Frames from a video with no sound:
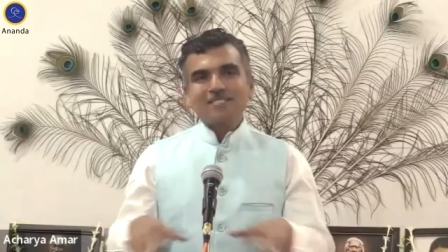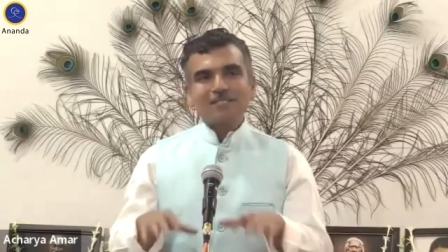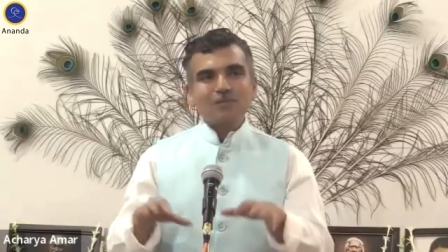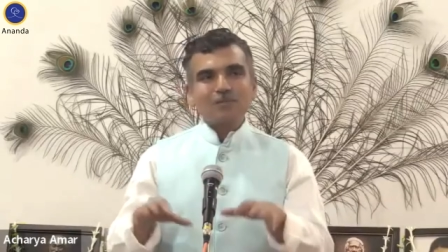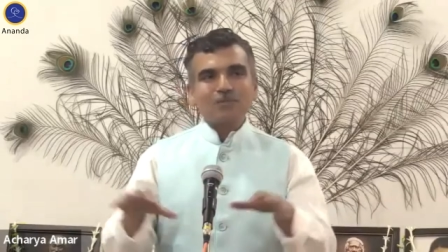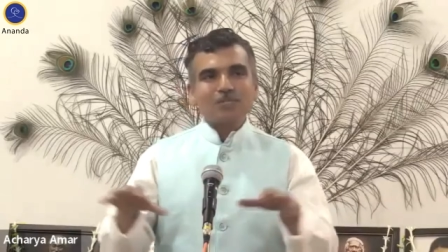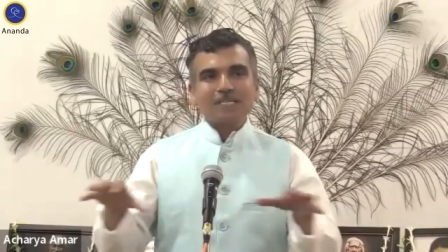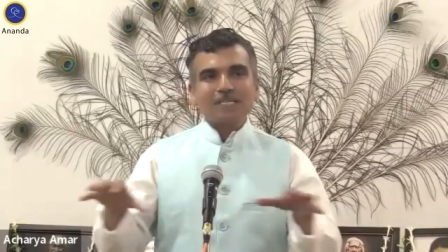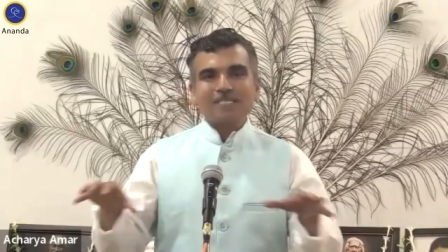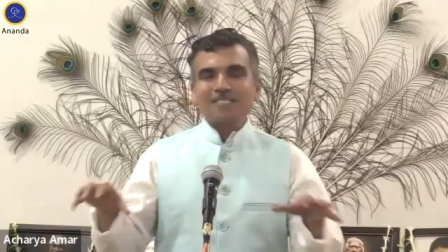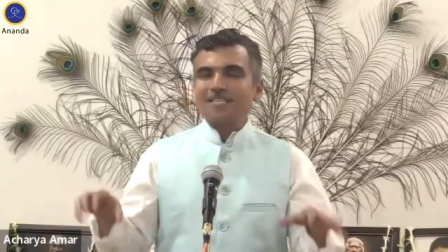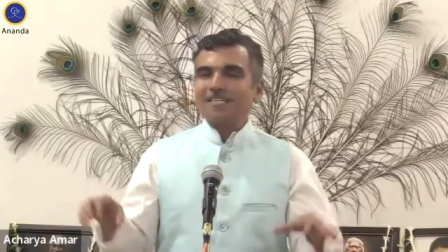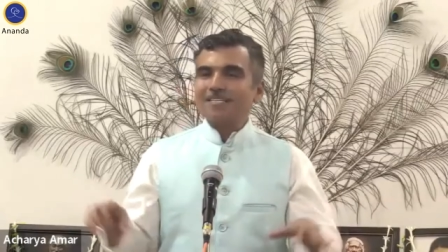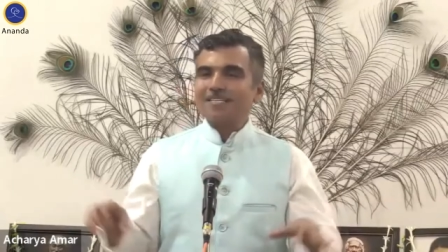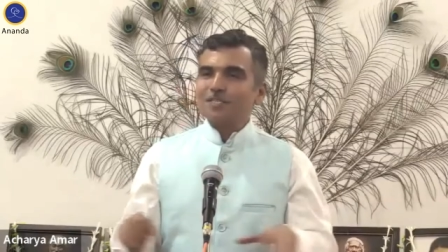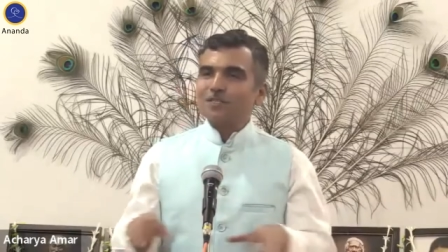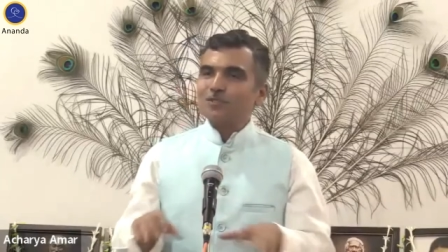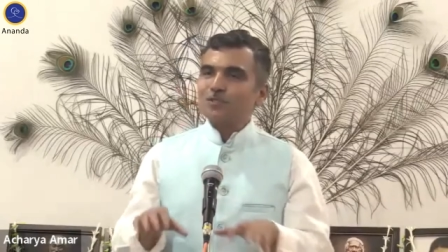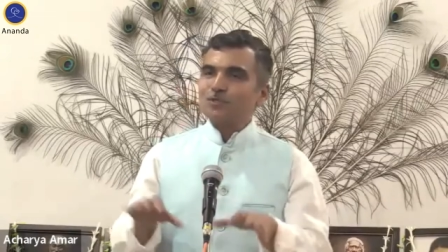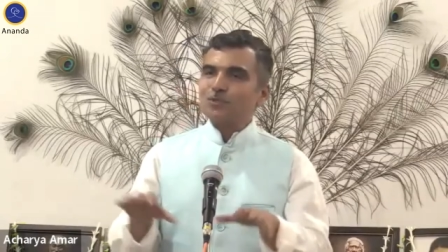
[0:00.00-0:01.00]
to satsang
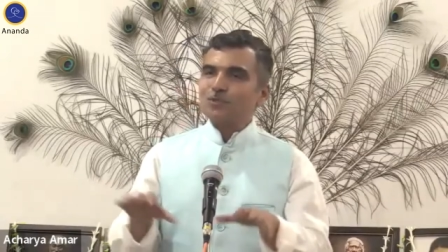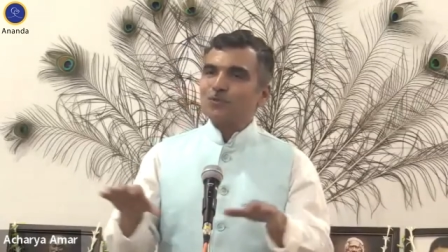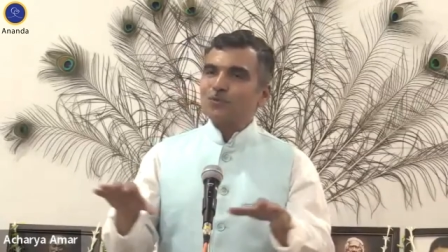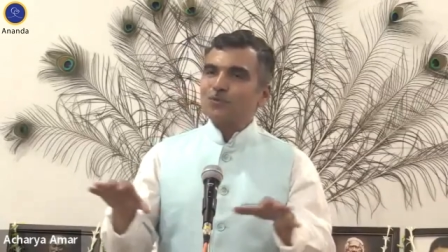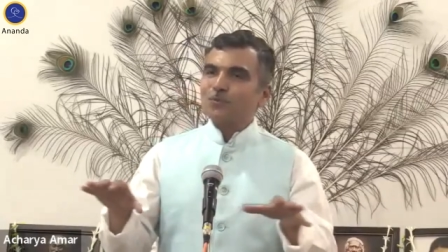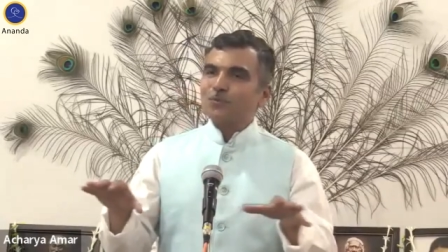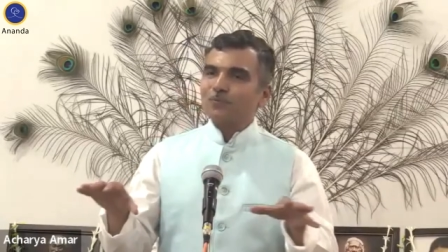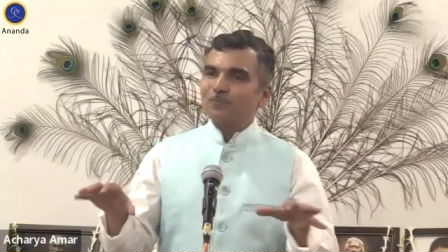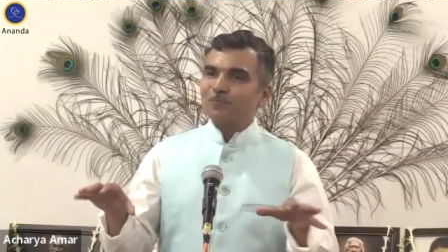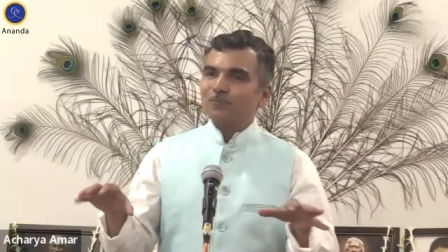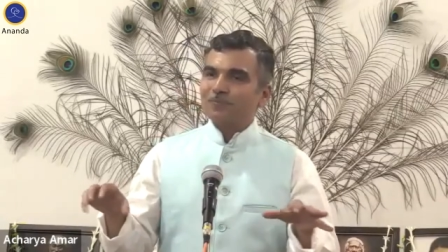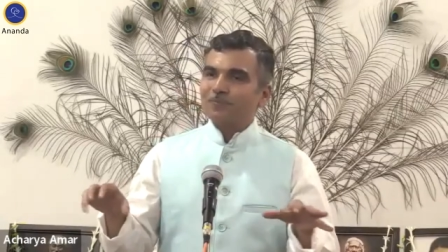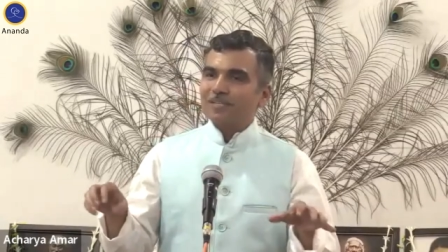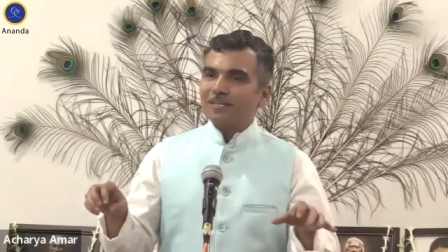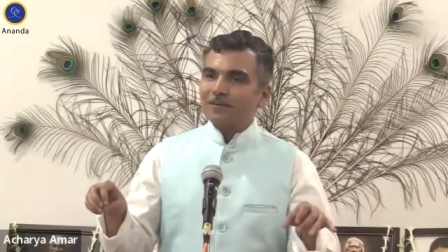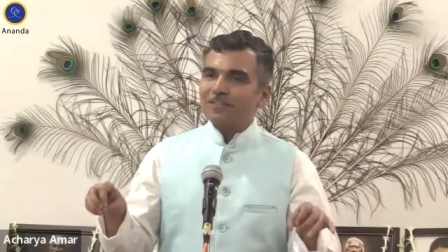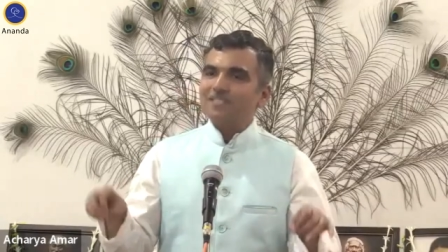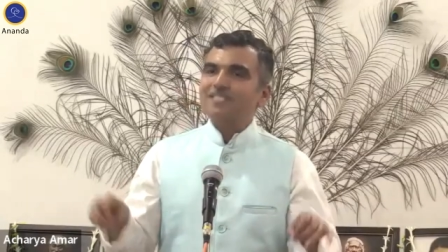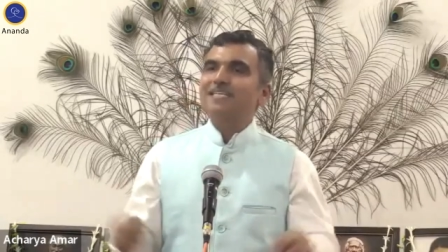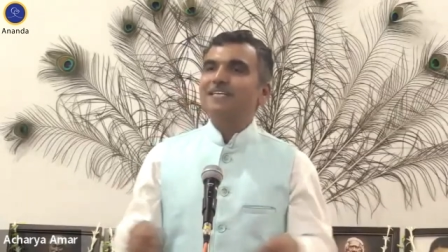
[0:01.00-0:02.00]
just to
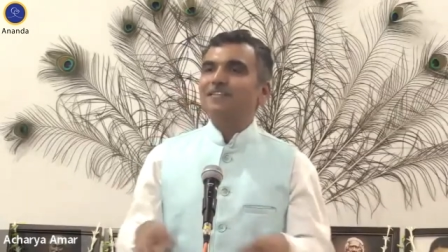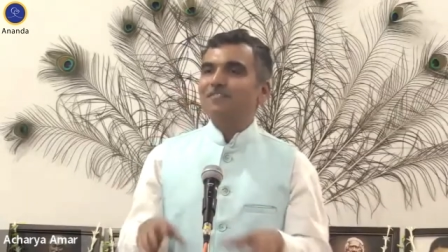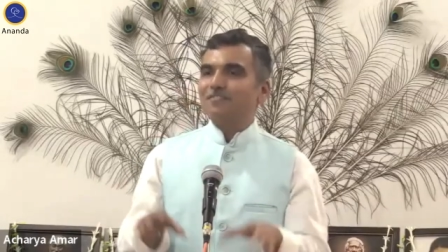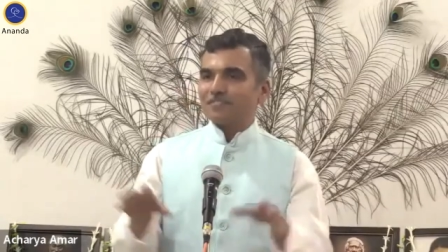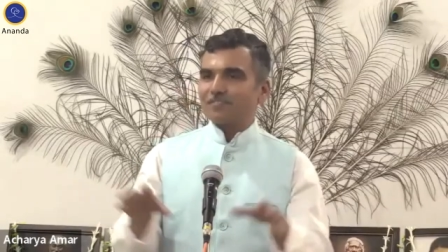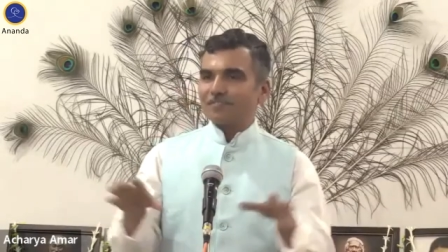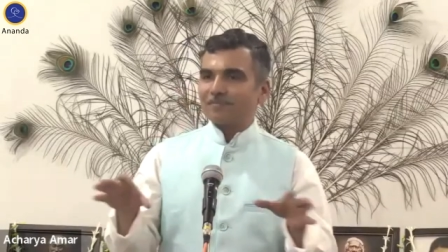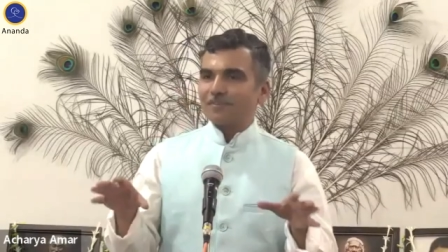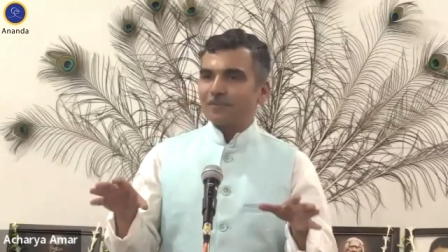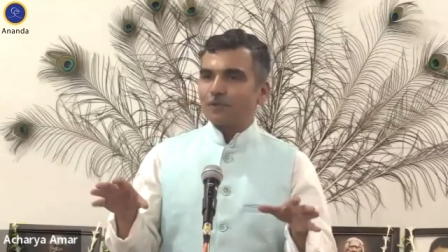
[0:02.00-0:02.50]
receive.